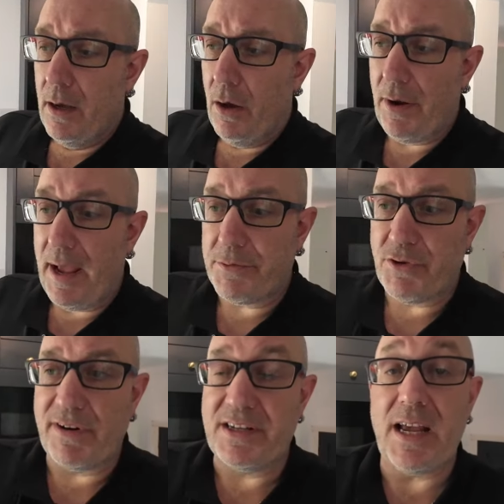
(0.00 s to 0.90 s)
on how to
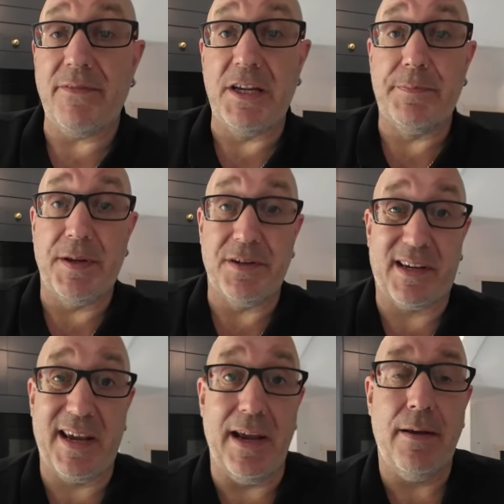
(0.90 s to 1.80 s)
reset these bits of
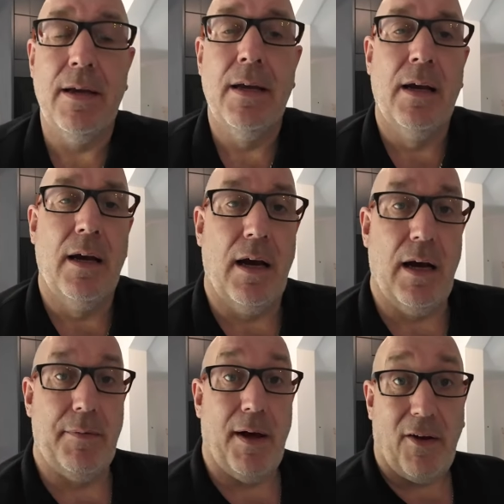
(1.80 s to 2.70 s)
kit,
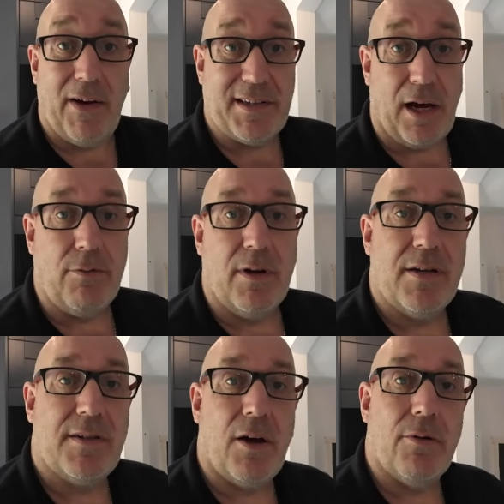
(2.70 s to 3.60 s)
and I don't,
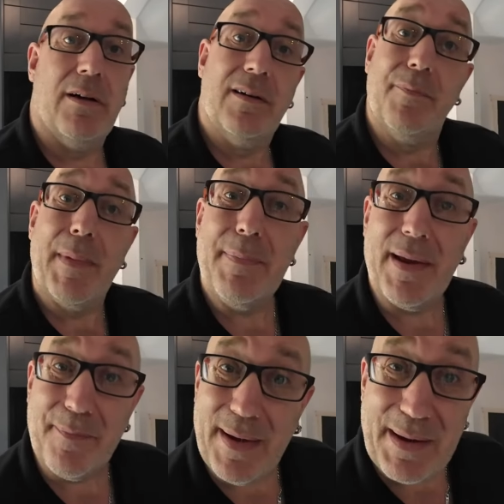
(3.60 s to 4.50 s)
so me
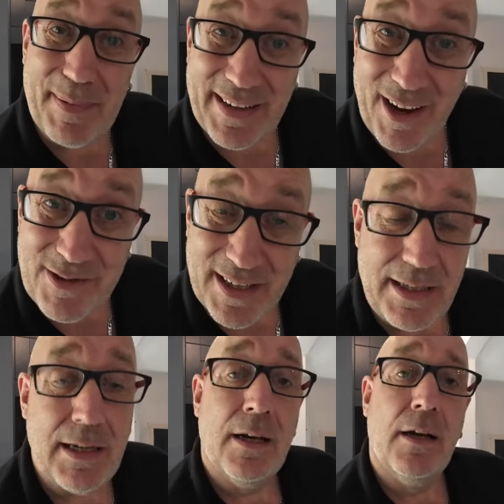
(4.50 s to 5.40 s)
being
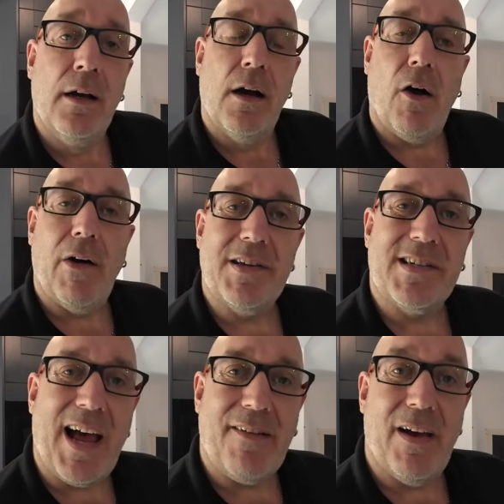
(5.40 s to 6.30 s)
nosy, I
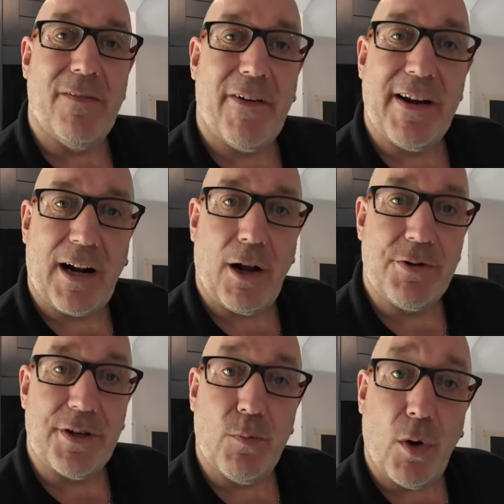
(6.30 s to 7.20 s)
sat there very
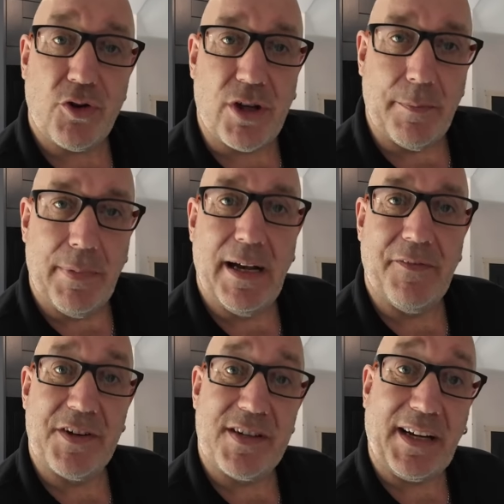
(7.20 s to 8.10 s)
closely and watched him,
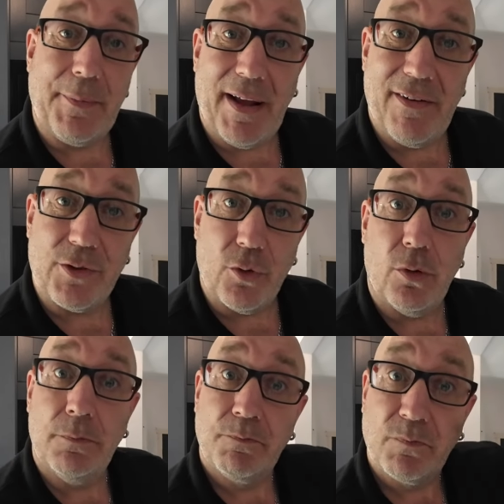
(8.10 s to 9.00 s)
and the second he went out the
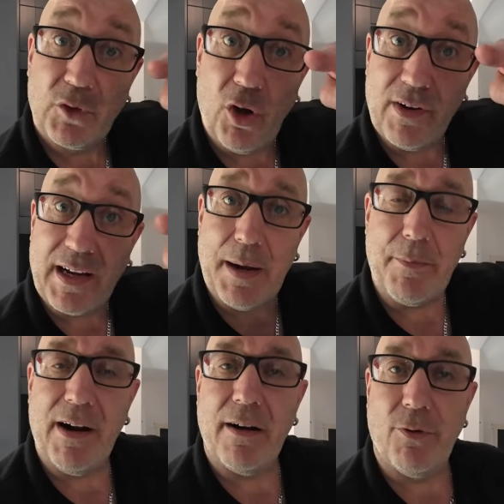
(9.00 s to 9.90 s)
door, got the
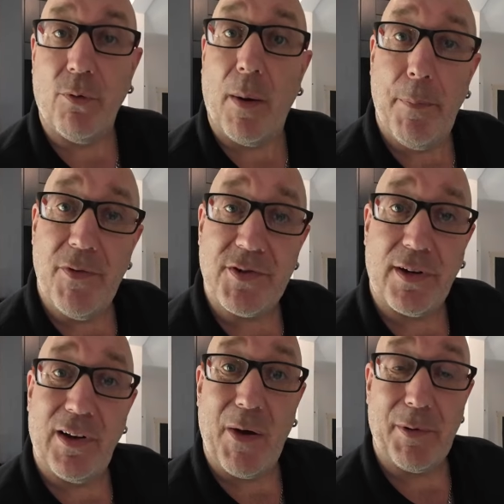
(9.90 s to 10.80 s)
camera out, I thought I'll put this
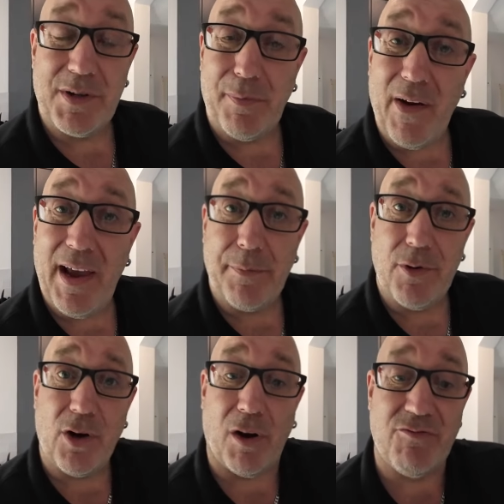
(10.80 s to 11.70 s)
online because it might help
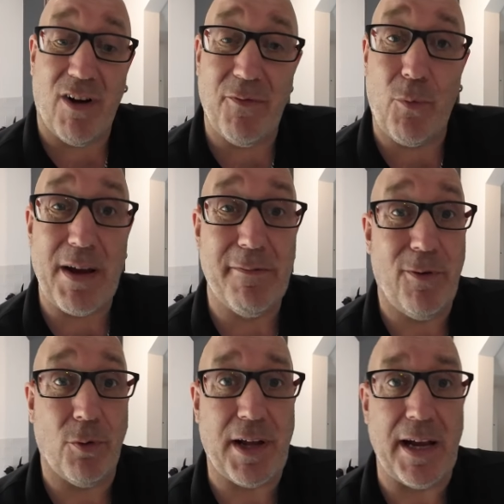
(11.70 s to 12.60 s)
you guys, rather than waiting
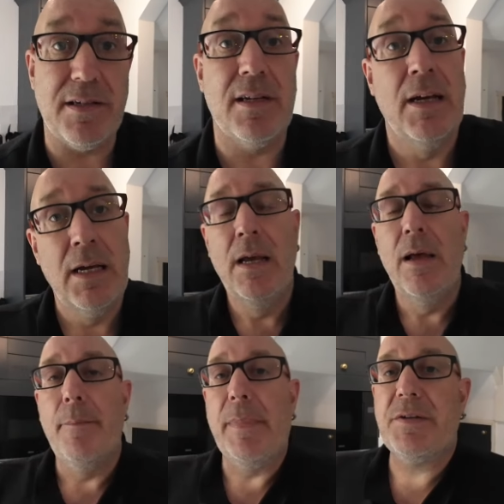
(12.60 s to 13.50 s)
4 days,
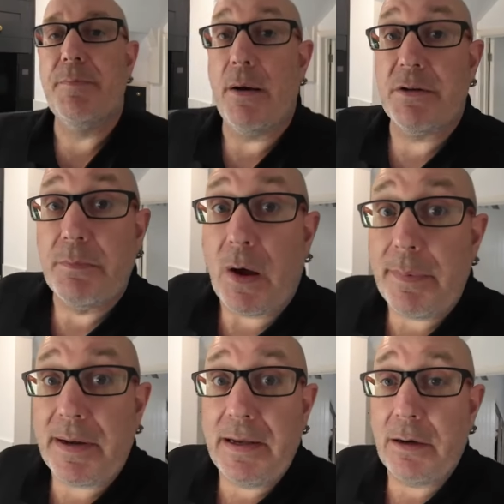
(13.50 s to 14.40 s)
Micks Mowers might
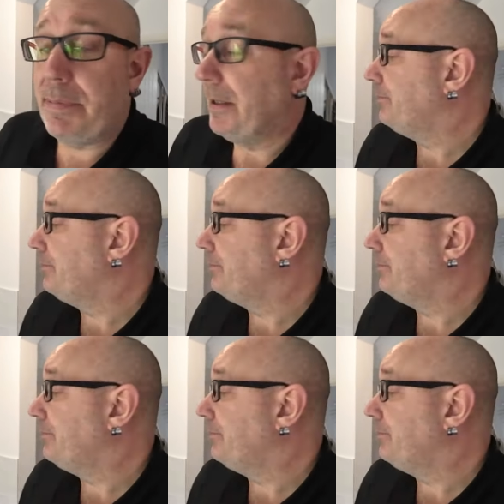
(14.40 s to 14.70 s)
be able to help you.